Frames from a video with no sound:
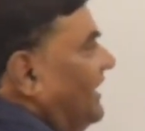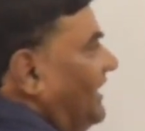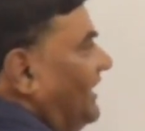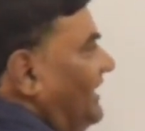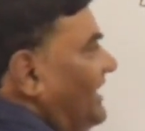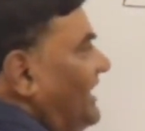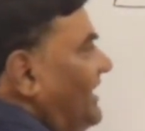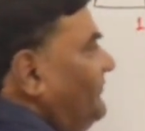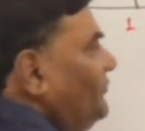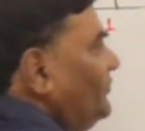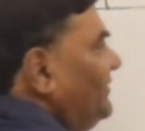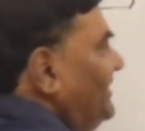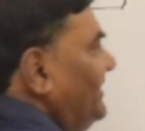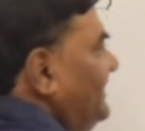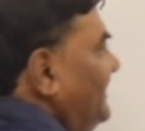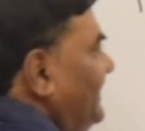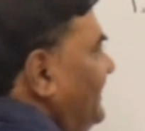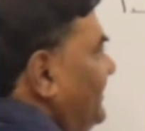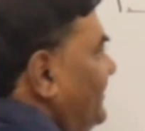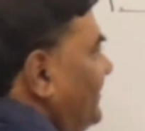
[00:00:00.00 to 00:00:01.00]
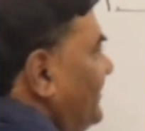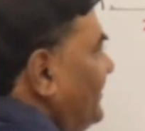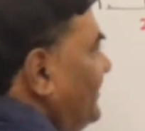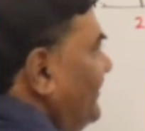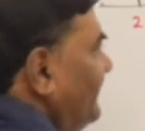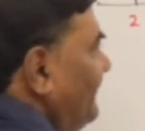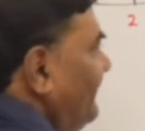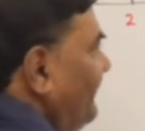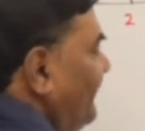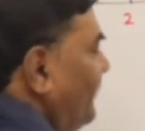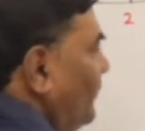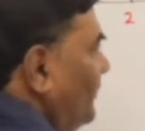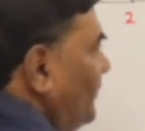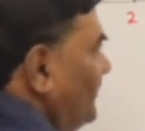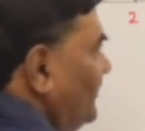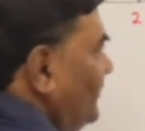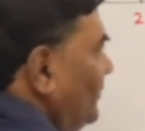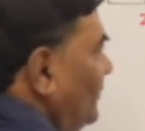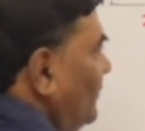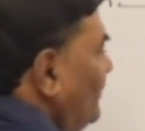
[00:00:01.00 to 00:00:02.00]
I have to delete
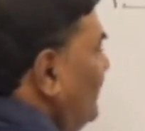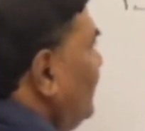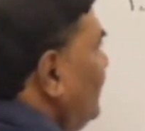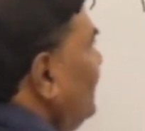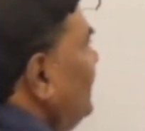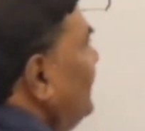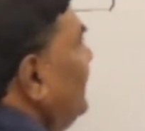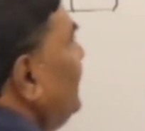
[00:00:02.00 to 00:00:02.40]
fourth node.